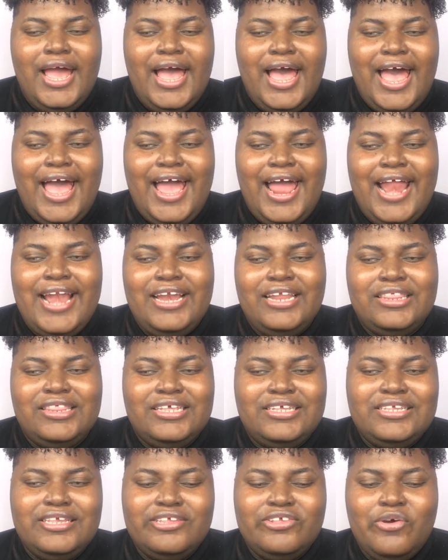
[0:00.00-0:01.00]
and
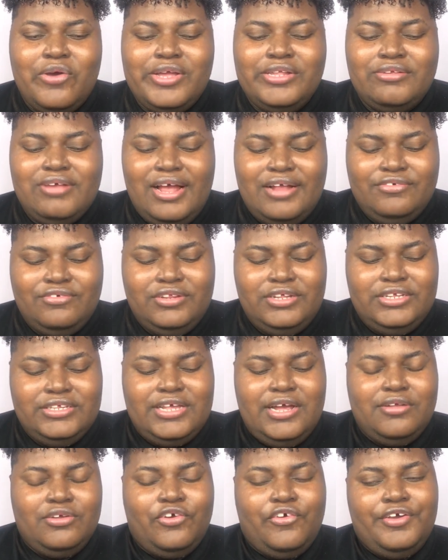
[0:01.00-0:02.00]
this is going to actually
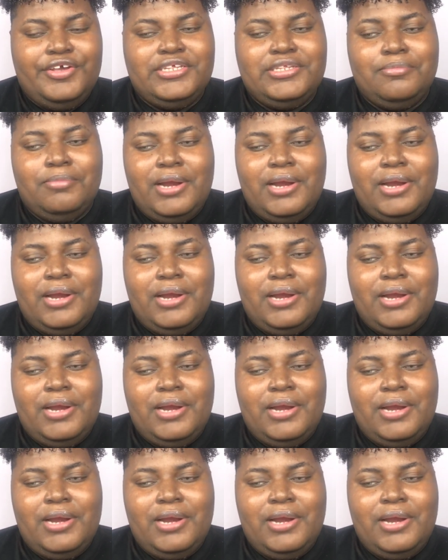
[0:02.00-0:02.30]
sound crazy,